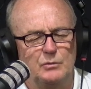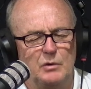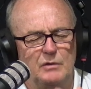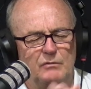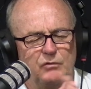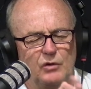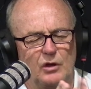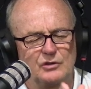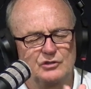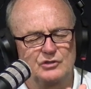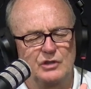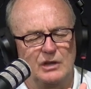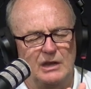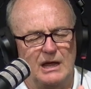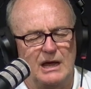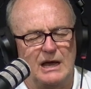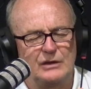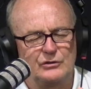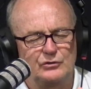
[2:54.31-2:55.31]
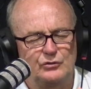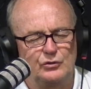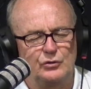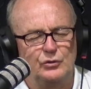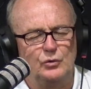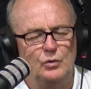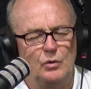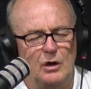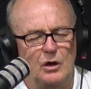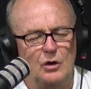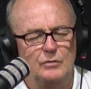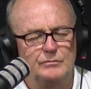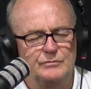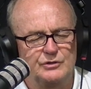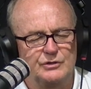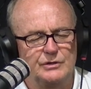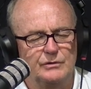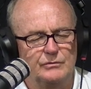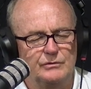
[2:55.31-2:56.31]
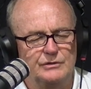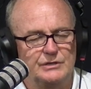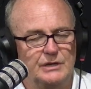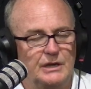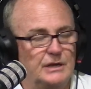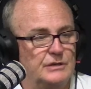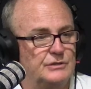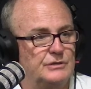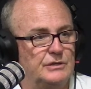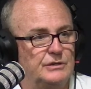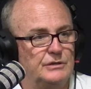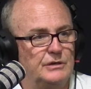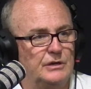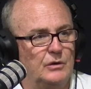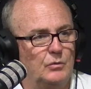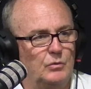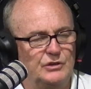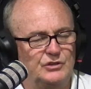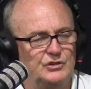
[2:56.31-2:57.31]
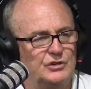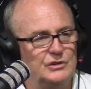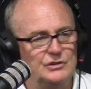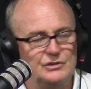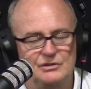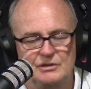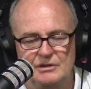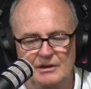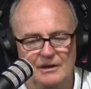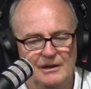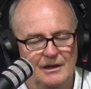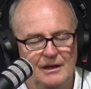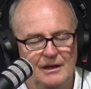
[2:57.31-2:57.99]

we've lost the last 2 home series against India, which is...